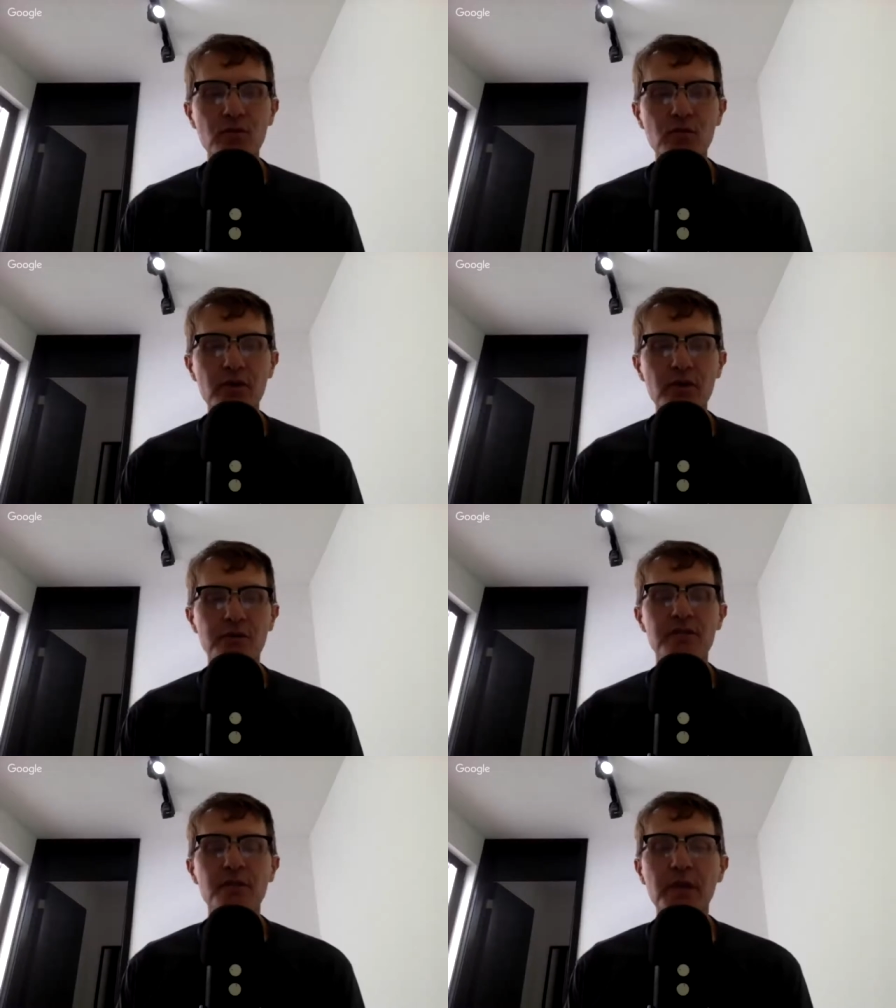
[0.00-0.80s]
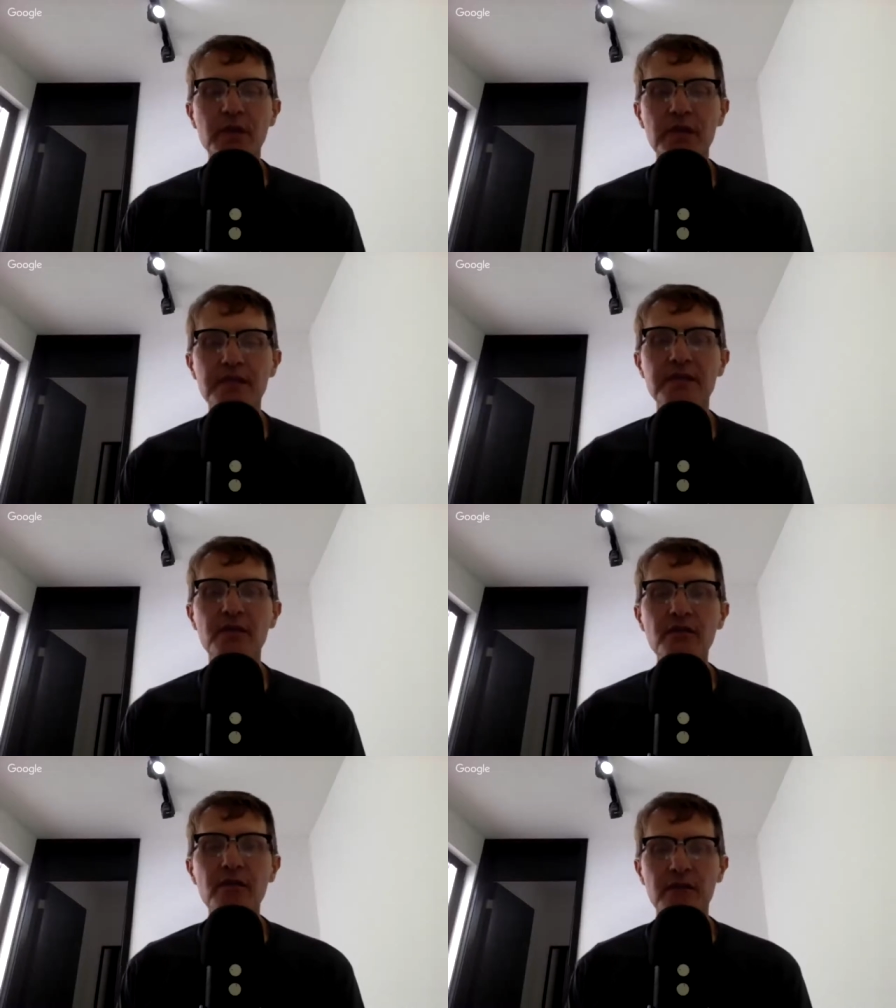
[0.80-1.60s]
teachers we're going to be
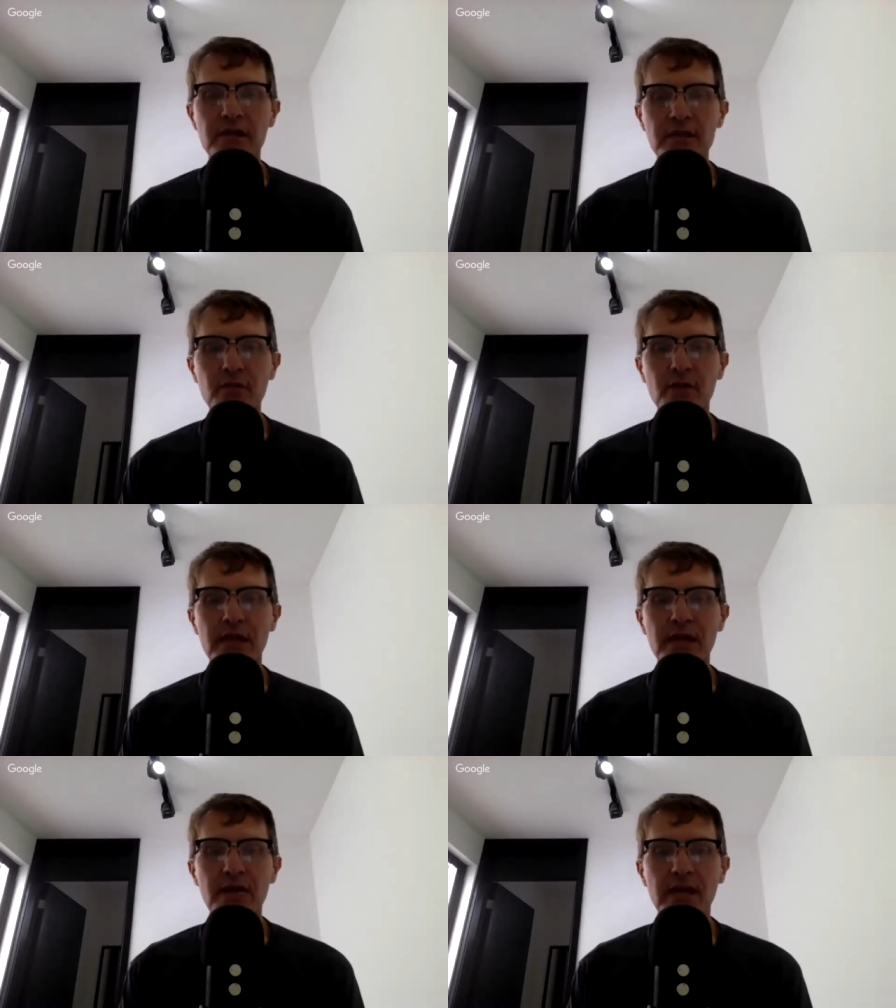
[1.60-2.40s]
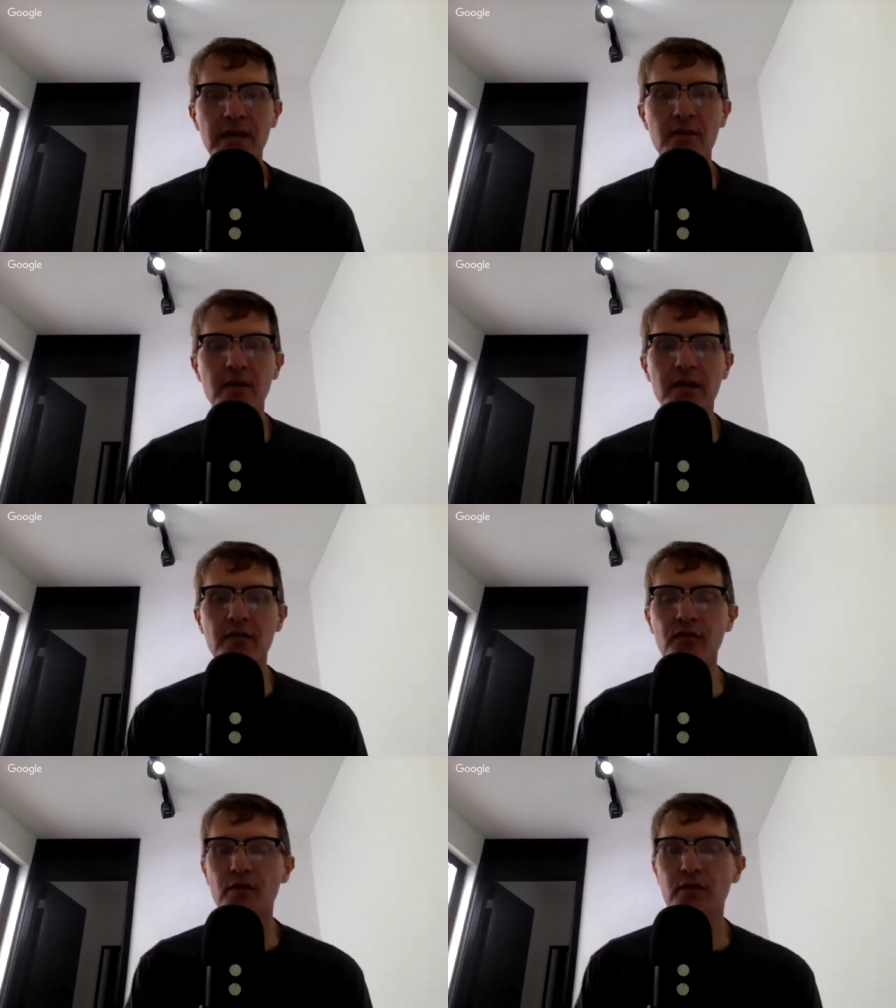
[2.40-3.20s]
speaking differently right
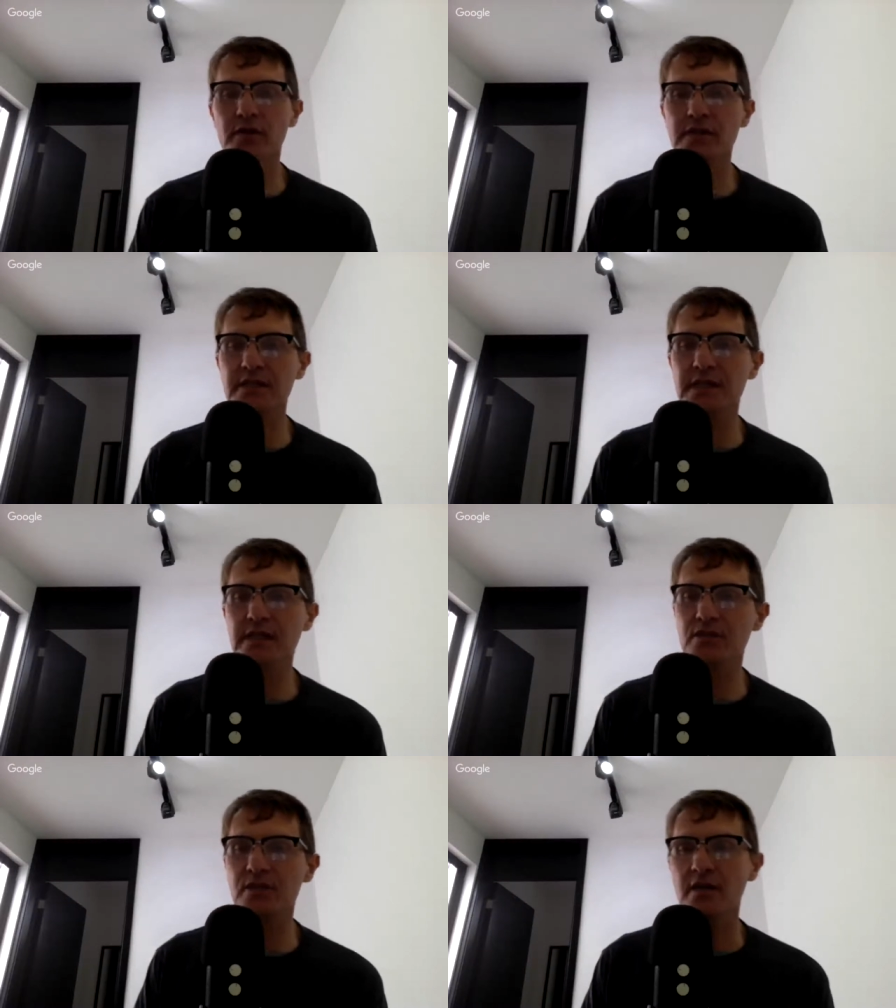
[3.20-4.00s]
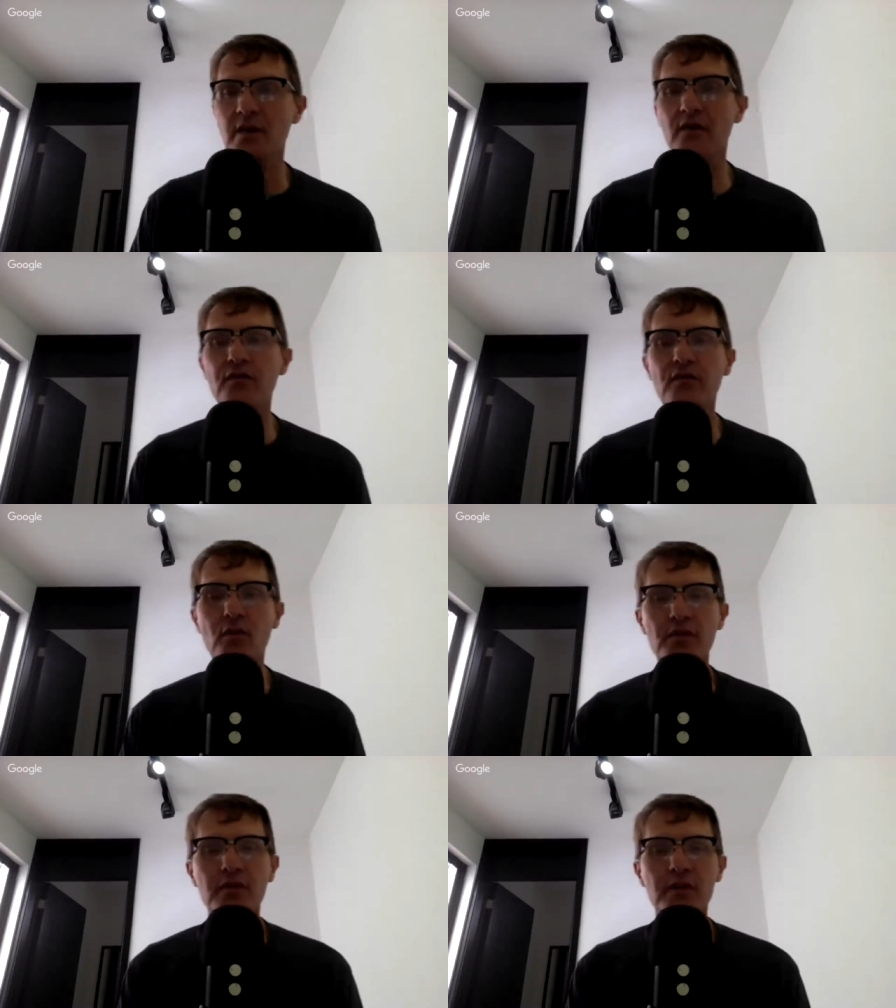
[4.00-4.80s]
than if we were going to teach
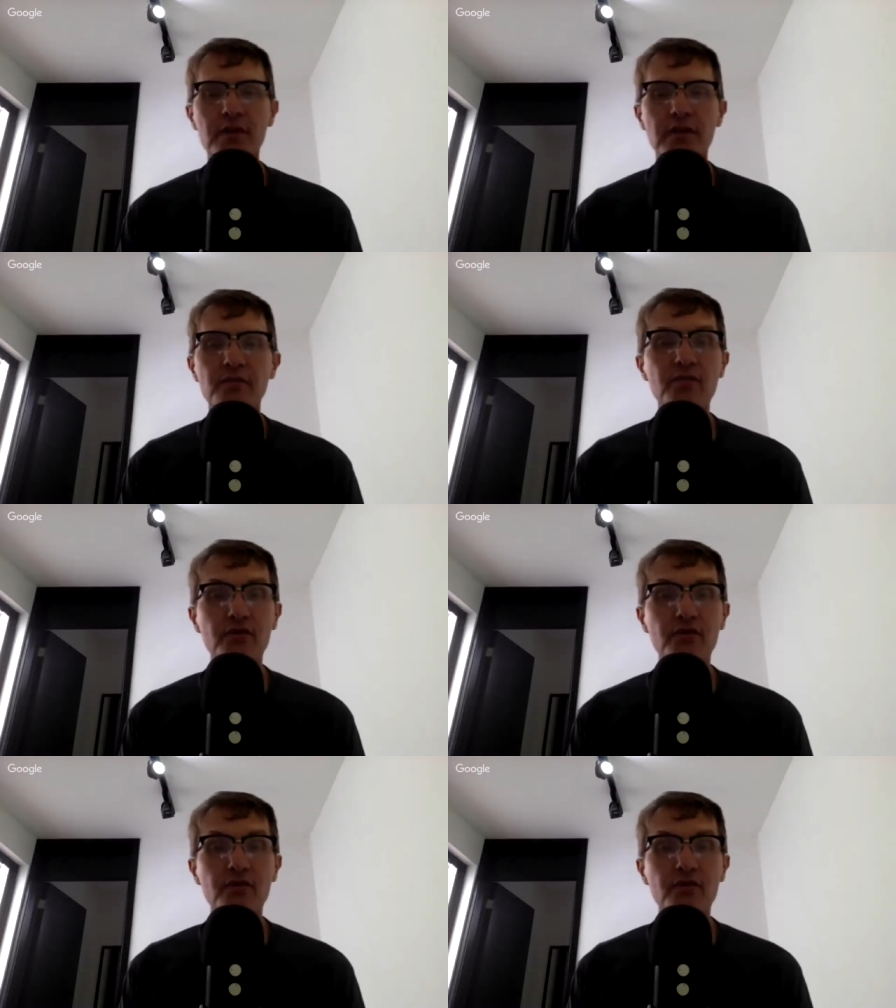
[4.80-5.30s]
a fourth,